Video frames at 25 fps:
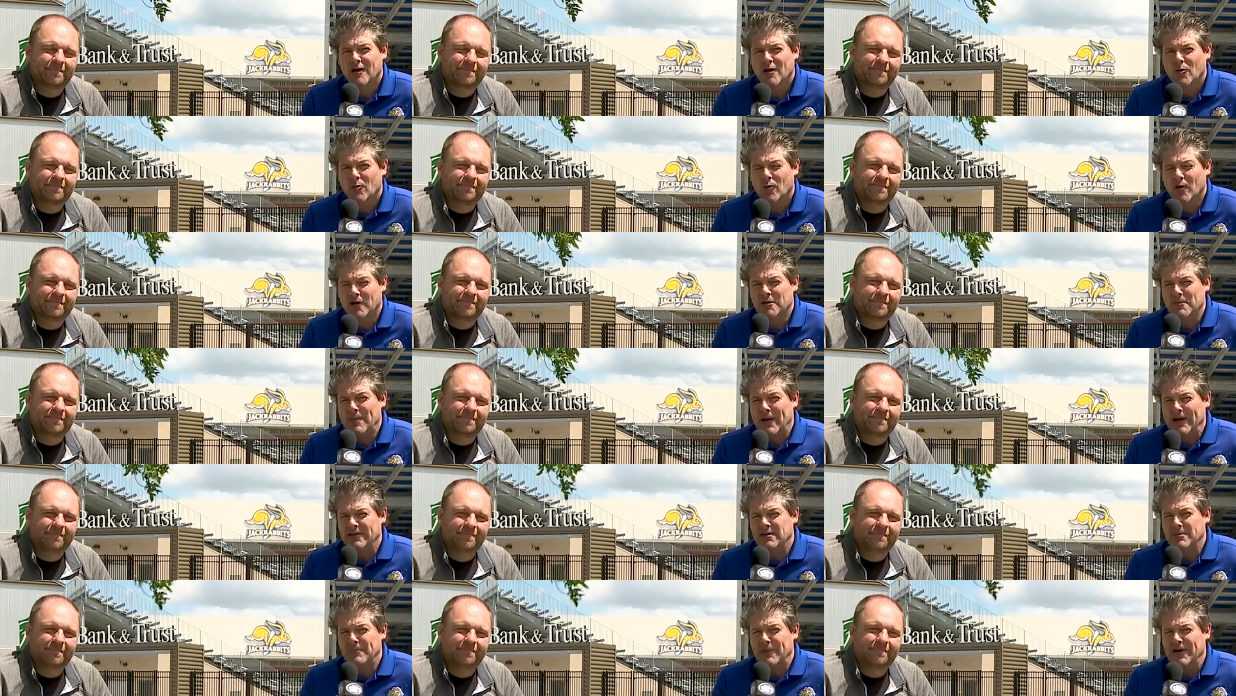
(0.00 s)
Speaker 1: Welcome
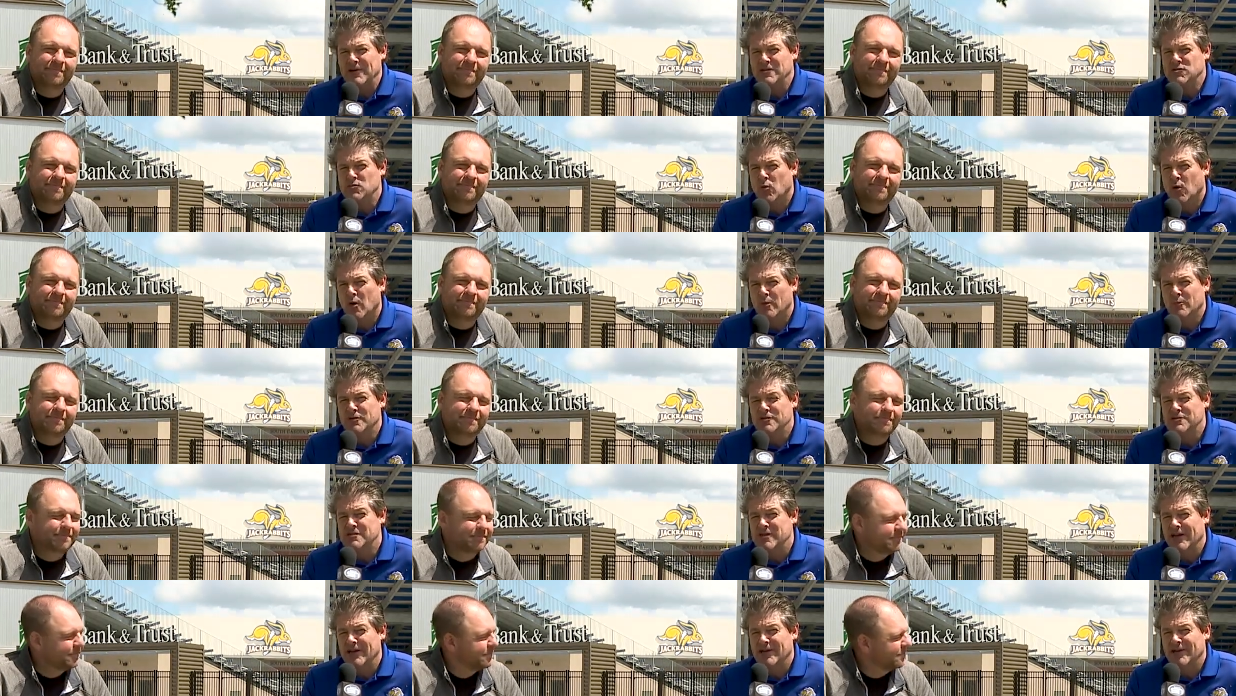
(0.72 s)
back to
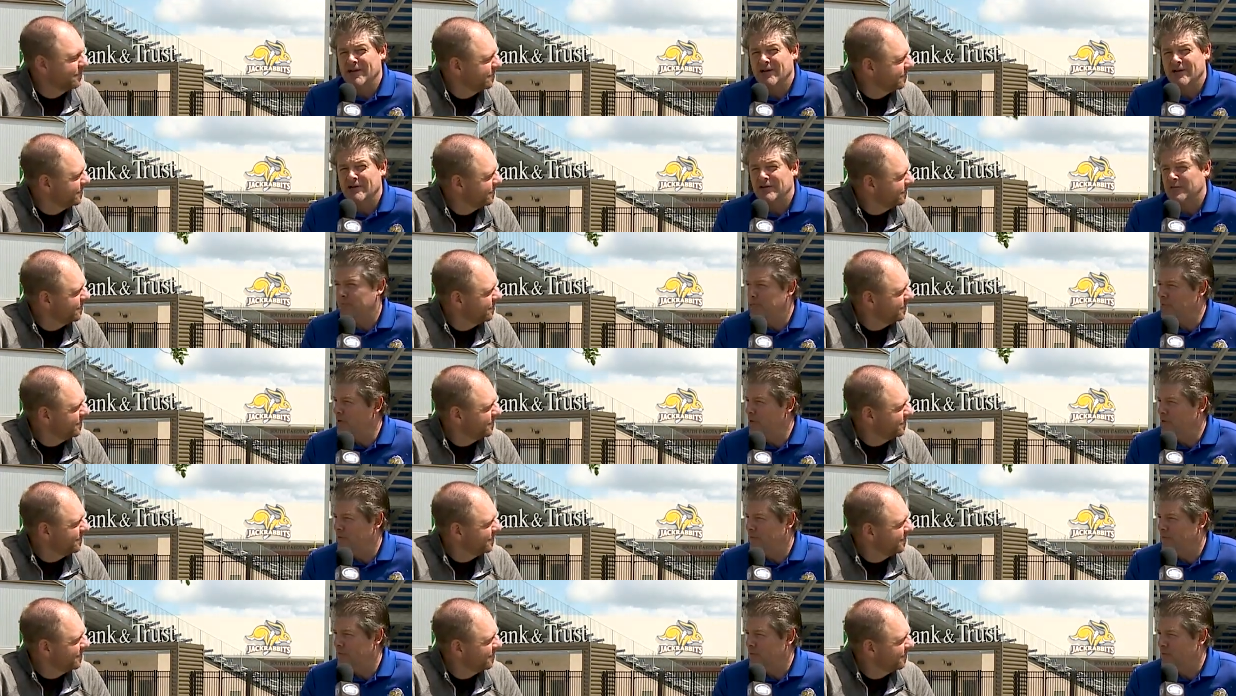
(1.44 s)
Benchwarmers, hanging out in
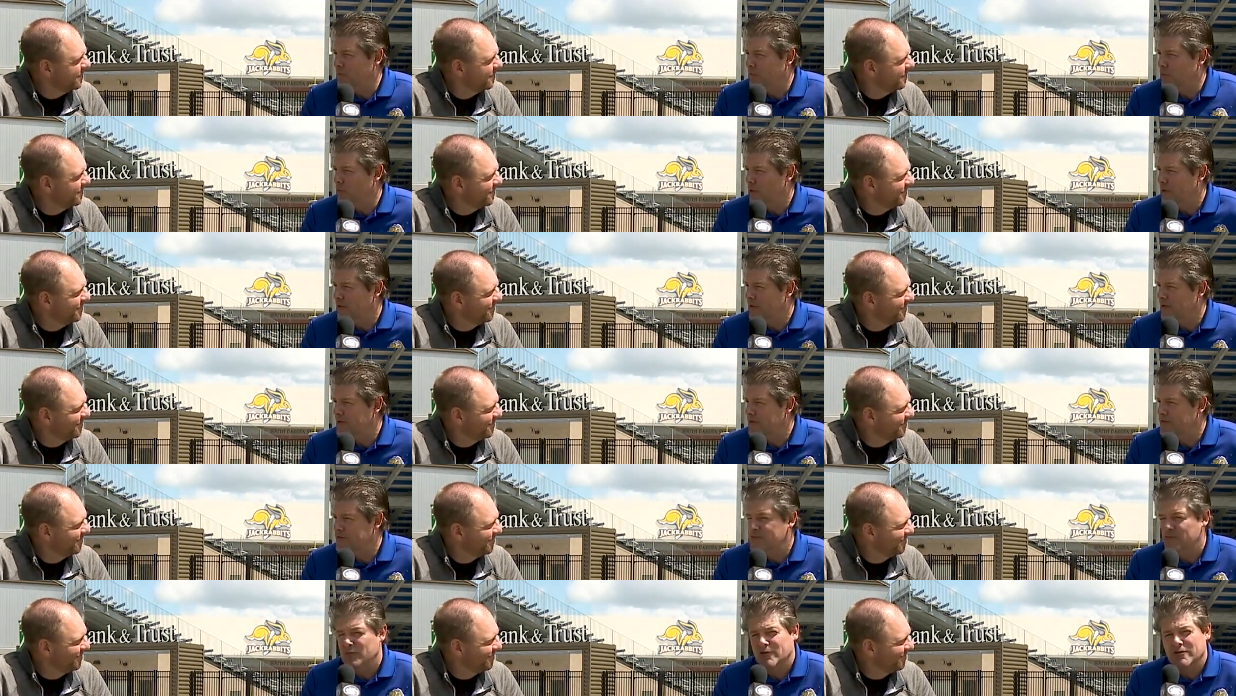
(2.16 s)
beautiful
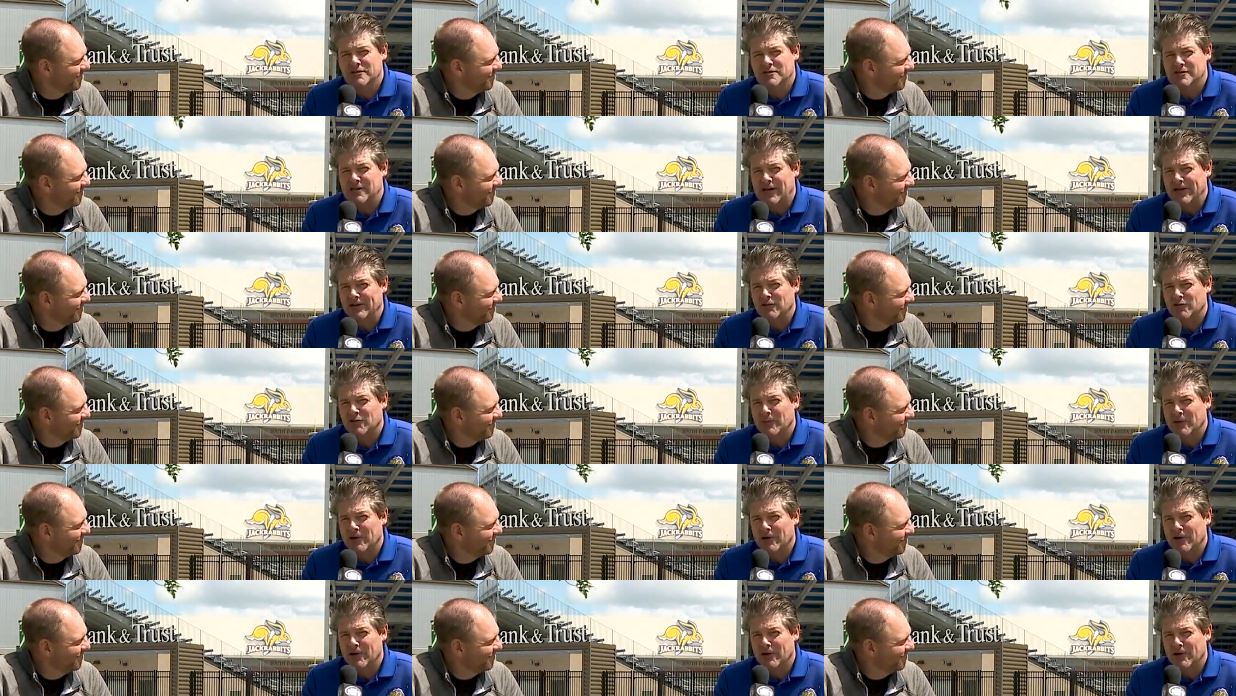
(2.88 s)
Brookings with Tyler